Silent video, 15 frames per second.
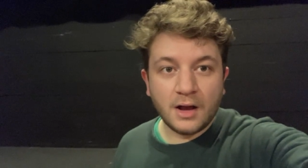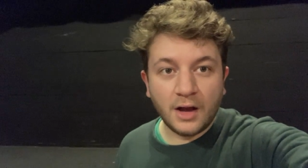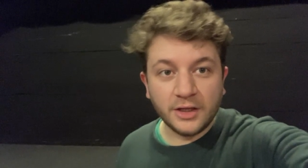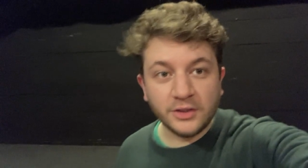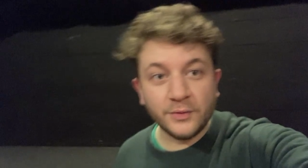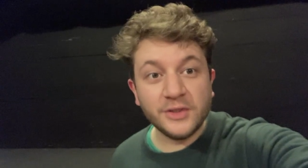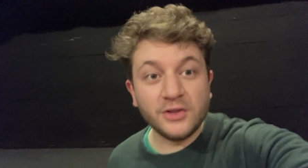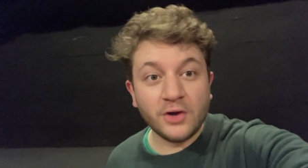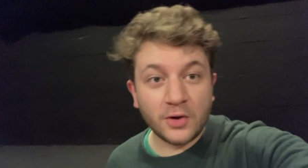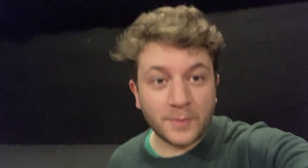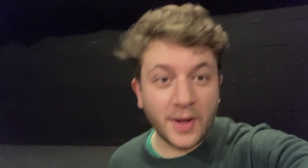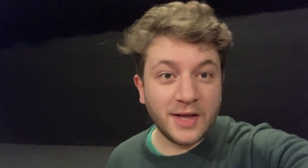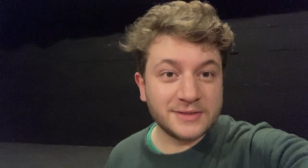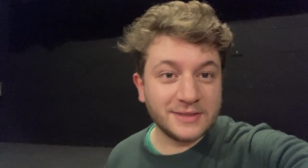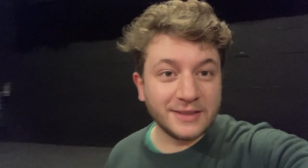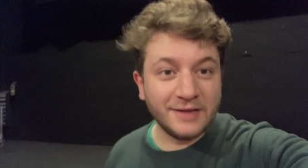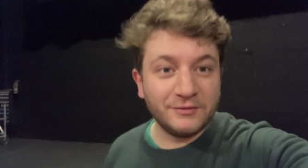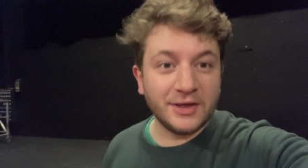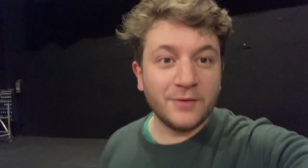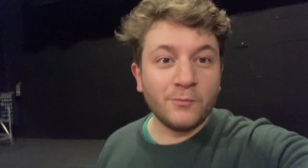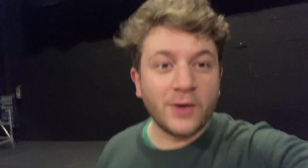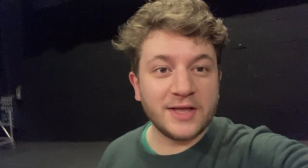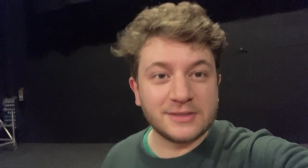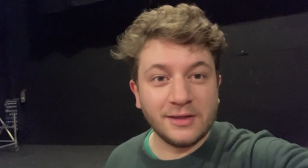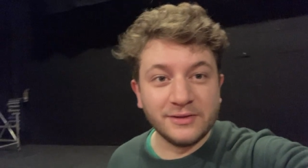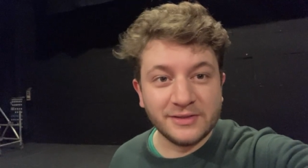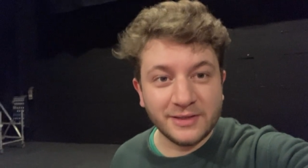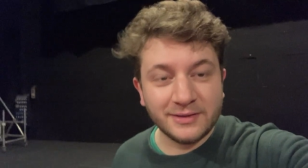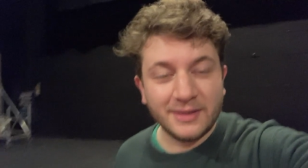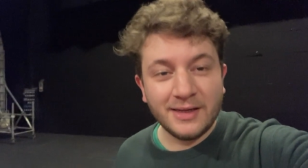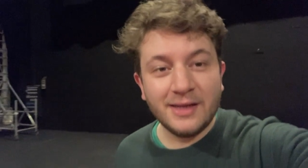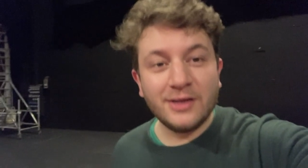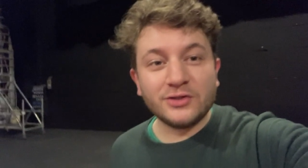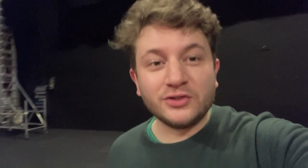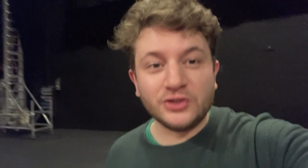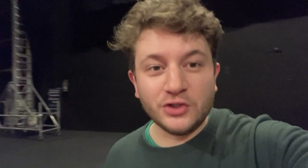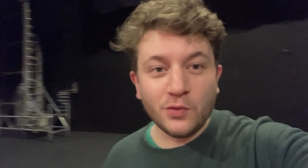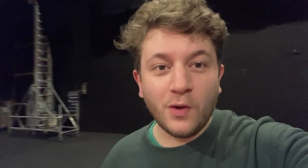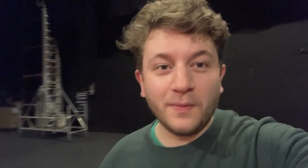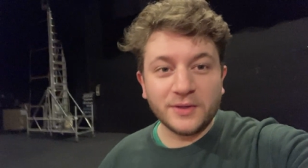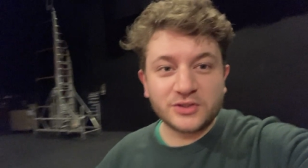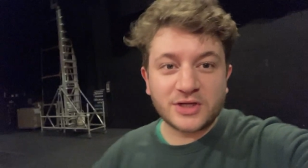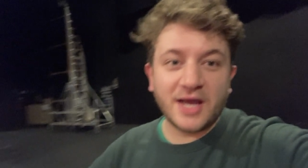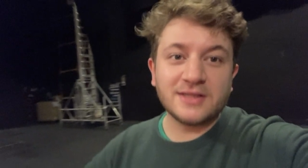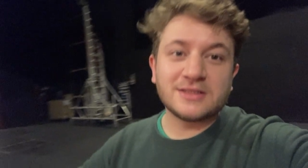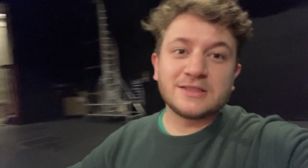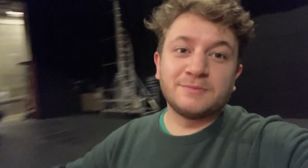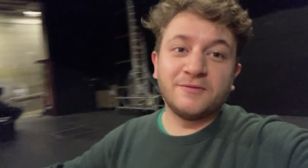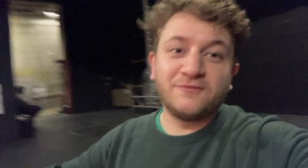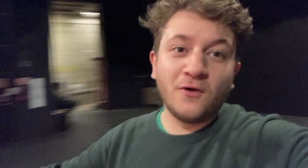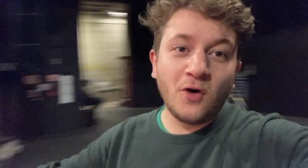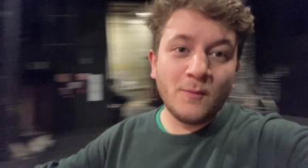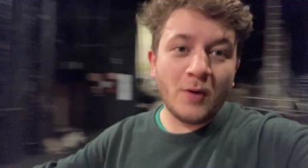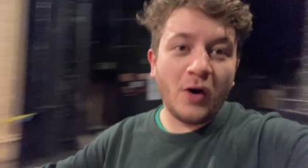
Are you a young person living in West London? Do you want the chance to perform